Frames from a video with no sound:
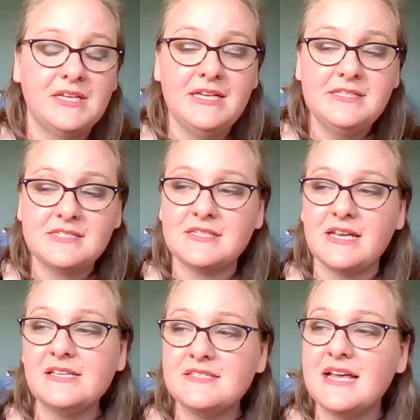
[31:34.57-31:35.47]

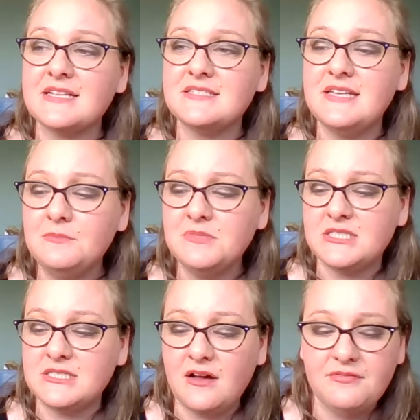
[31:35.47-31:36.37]
it's that same
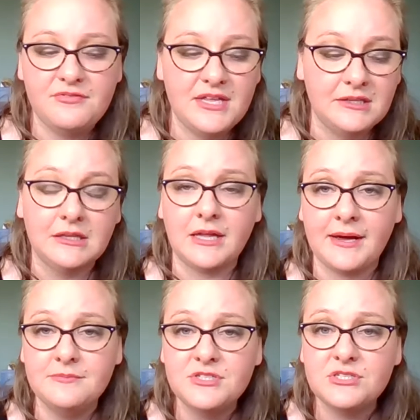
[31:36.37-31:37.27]
stuff that
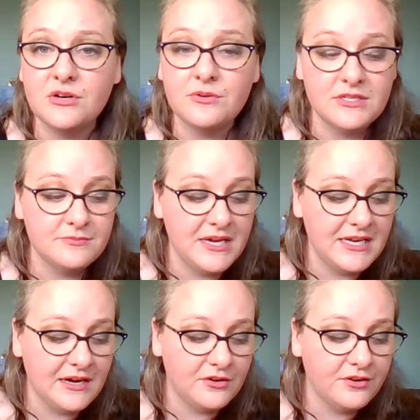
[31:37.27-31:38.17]
limestone is made
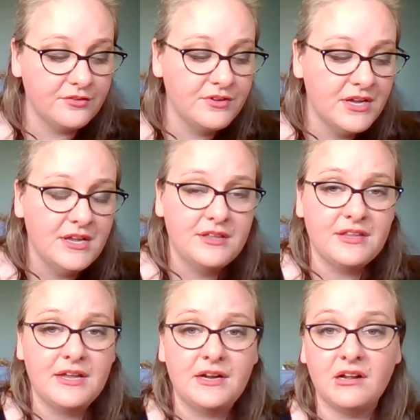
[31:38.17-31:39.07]
out of,
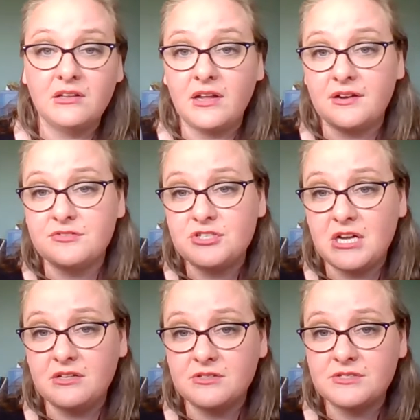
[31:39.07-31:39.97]
that a lot of
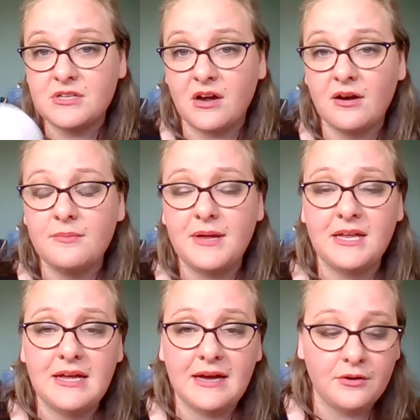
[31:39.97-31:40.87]
shells are
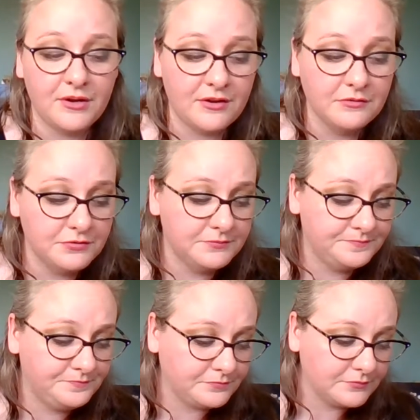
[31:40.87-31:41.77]
made out of,
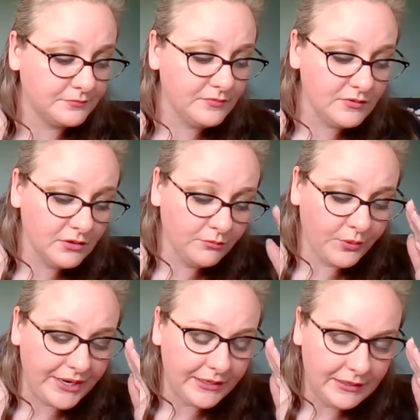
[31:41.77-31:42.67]

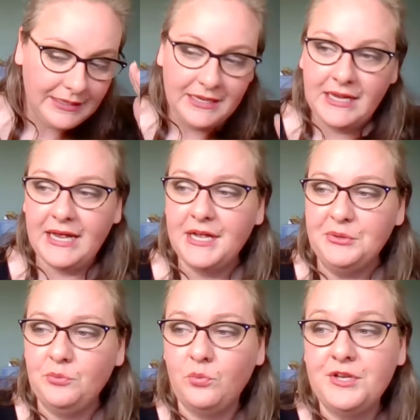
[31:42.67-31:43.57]
right?
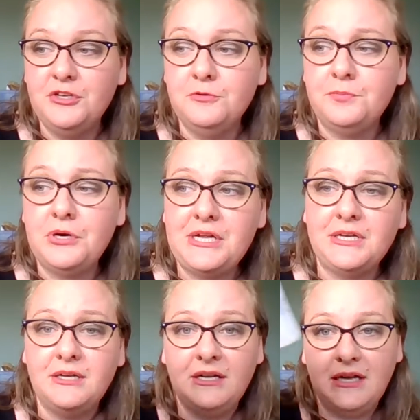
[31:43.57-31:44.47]
And when you put
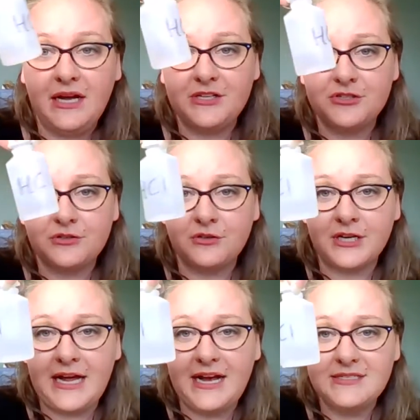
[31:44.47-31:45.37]

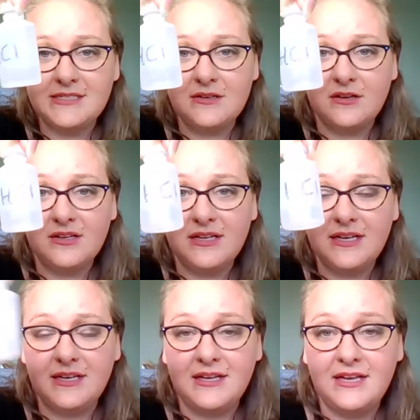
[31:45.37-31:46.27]
hydrochloric acid on
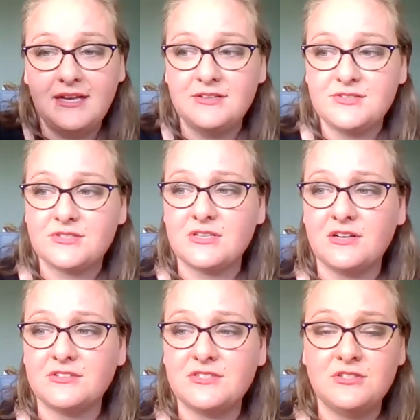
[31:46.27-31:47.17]
it, it
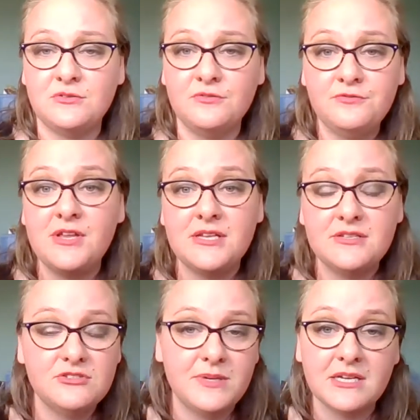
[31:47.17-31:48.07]
starts to
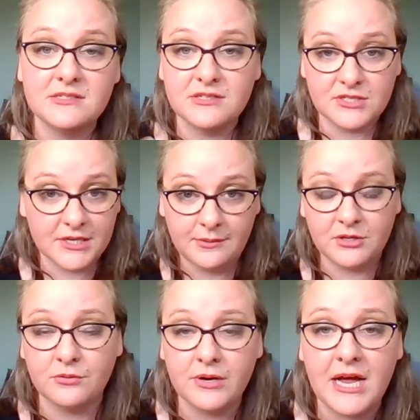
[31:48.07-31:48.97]
fizz because there's a
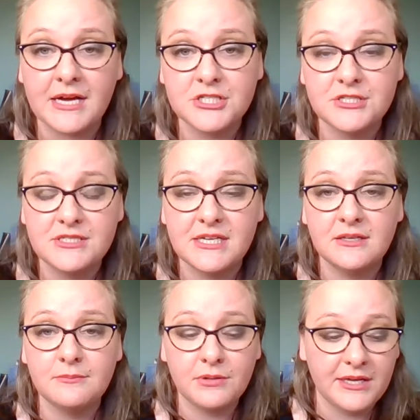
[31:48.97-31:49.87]
chemical reaction
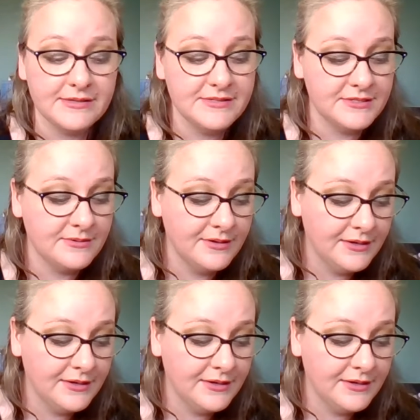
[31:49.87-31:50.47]
taking place.